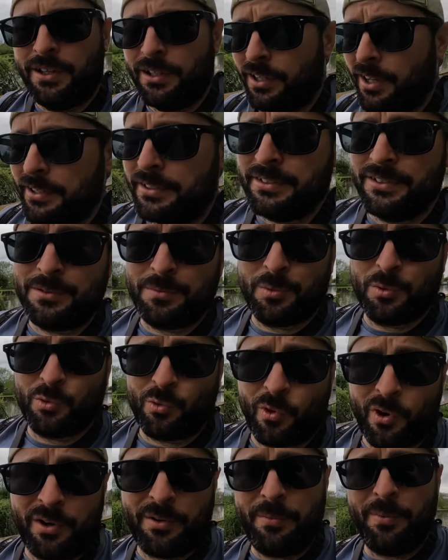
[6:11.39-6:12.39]
Like and
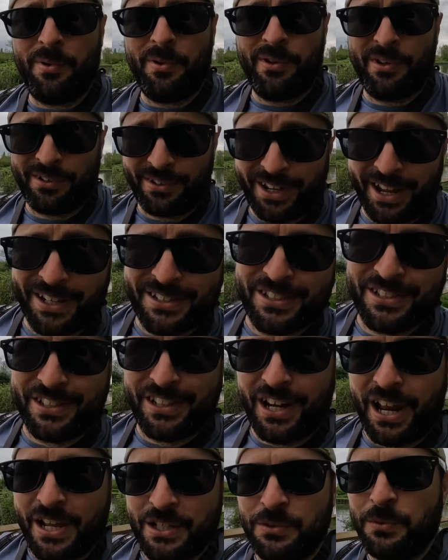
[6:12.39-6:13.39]
subscribe, and I'll catch you
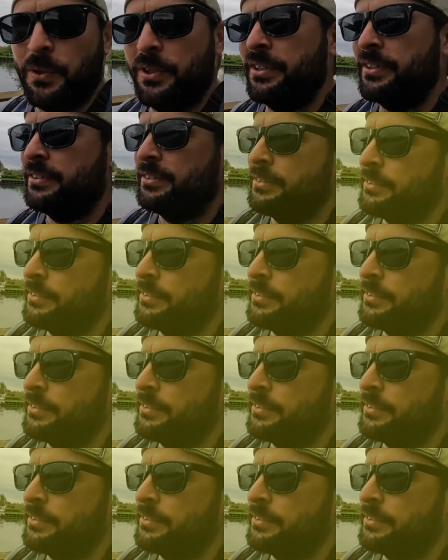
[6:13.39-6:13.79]
in the next one.